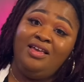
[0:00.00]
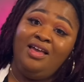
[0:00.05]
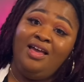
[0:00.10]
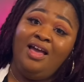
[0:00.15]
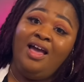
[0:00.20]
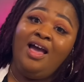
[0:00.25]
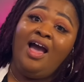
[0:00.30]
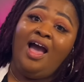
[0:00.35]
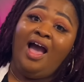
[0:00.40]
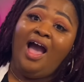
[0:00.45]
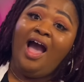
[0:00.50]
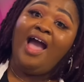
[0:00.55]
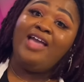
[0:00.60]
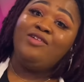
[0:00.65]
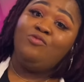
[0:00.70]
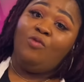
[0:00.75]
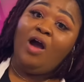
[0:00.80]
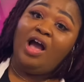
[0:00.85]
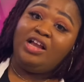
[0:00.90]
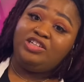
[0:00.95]
Of course. I
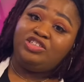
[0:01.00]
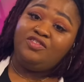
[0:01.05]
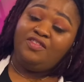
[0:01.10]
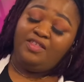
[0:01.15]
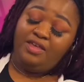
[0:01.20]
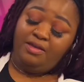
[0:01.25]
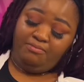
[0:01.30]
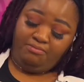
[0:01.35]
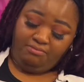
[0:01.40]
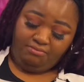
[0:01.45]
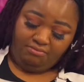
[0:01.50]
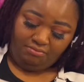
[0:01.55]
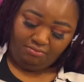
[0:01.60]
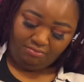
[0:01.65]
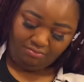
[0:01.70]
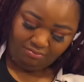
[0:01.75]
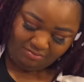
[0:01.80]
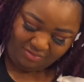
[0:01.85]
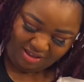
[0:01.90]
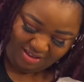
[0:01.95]
wash them.
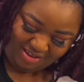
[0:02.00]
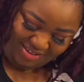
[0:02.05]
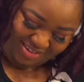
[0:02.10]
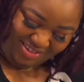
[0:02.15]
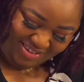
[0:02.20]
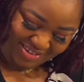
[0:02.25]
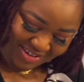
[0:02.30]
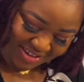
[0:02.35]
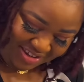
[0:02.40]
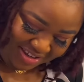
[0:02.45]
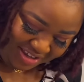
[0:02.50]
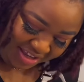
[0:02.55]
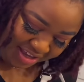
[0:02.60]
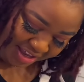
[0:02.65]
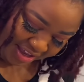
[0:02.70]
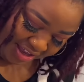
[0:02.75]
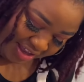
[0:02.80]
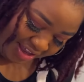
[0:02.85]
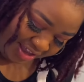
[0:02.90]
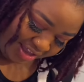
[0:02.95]
Yeah. I don't lick. I
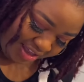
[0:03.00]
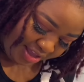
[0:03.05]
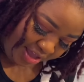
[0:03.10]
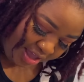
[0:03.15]
don't lick.